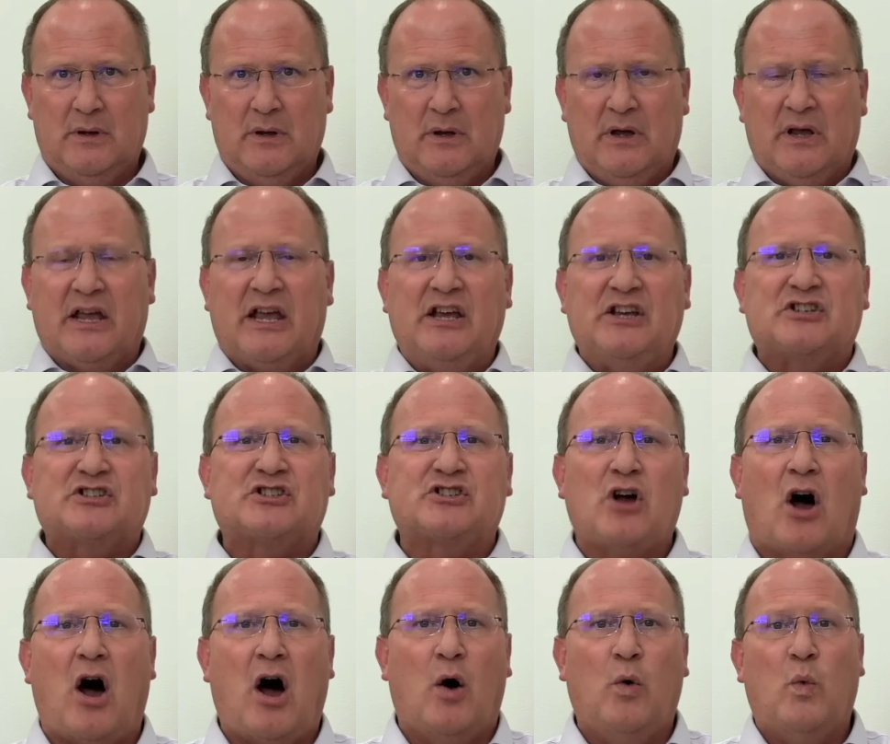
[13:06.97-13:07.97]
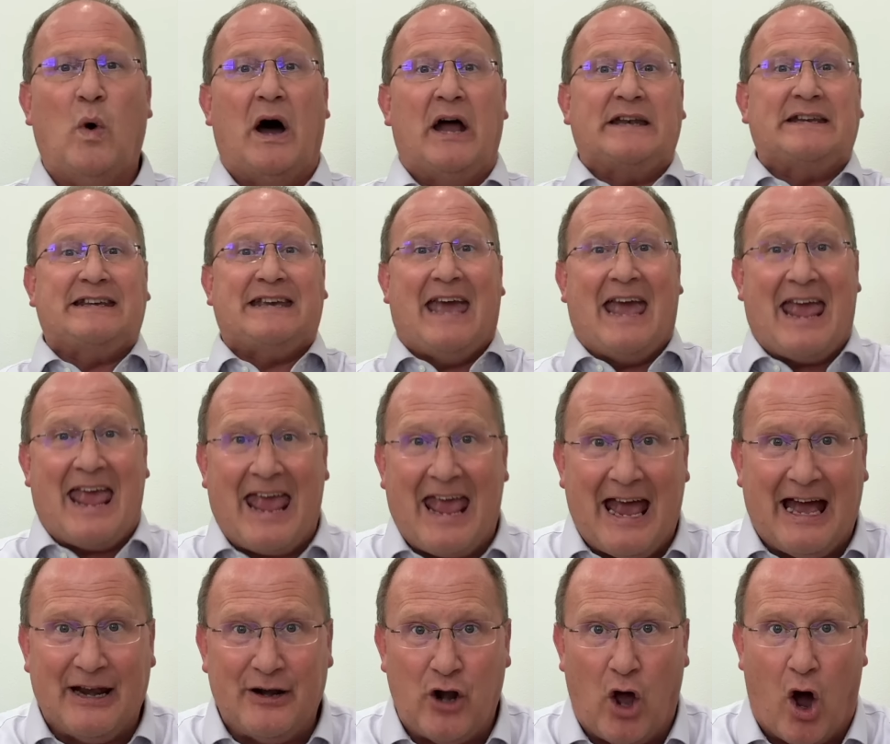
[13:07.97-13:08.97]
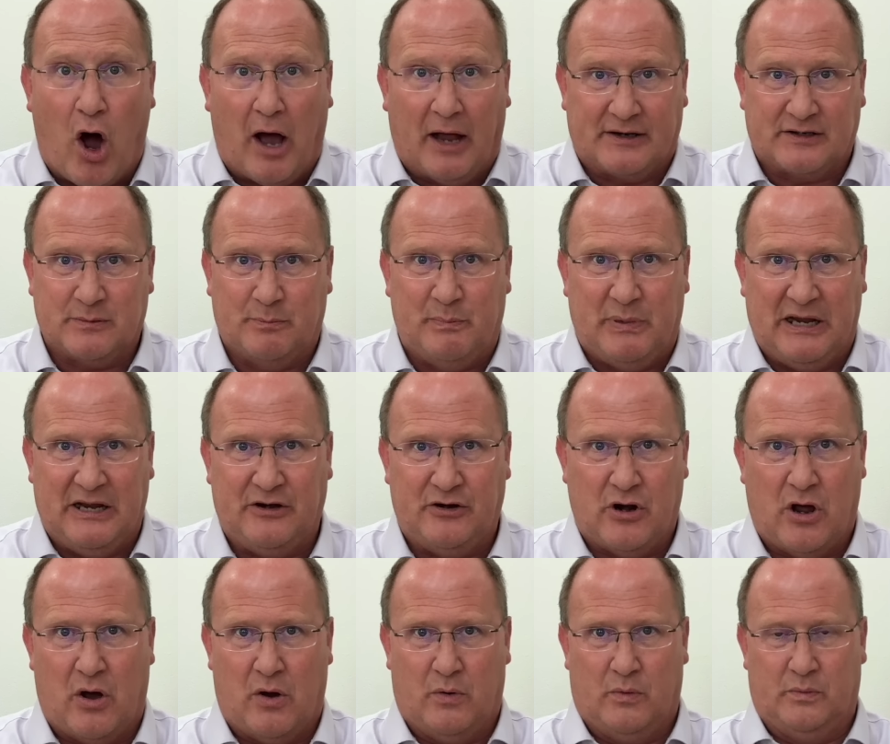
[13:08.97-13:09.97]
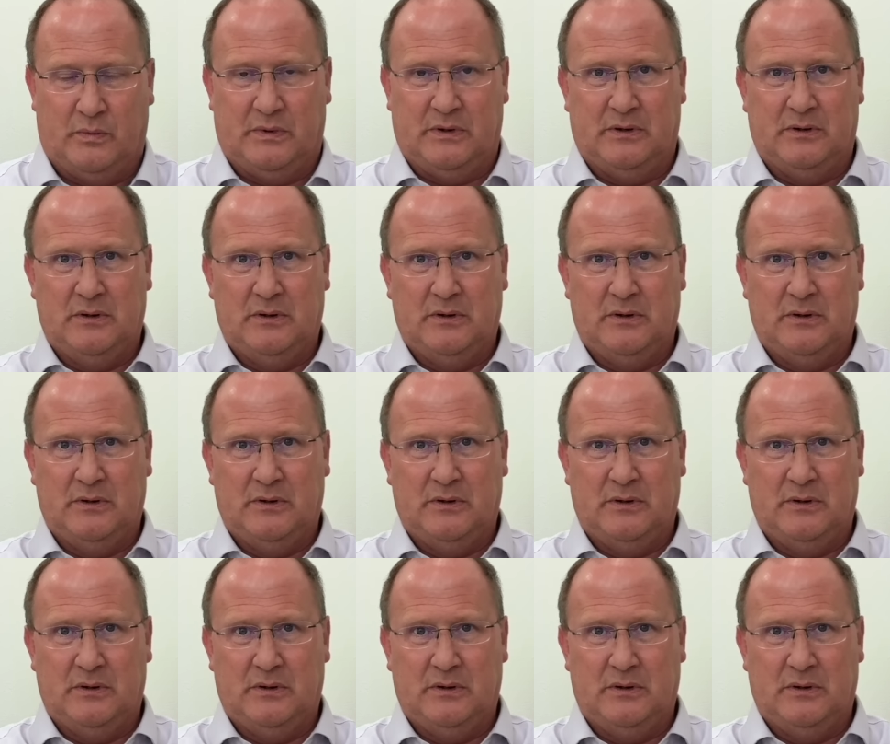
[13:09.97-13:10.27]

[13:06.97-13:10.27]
He saw what cannot be known.